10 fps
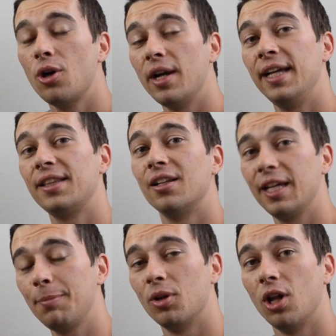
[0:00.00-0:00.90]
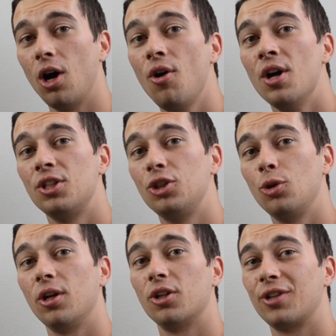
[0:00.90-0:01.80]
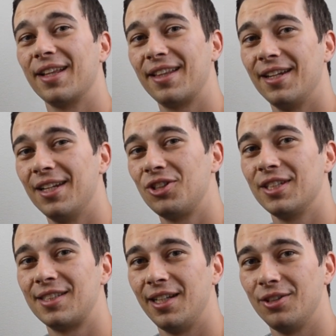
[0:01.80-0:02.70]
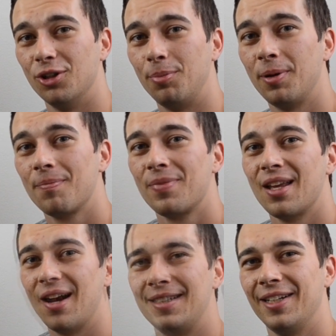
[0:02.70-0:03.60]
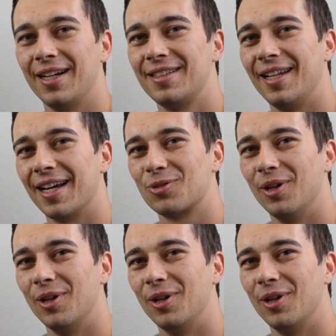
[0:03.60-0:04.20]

go ahead and hit the link below to join our strength and conditioning study group. See you guys in the next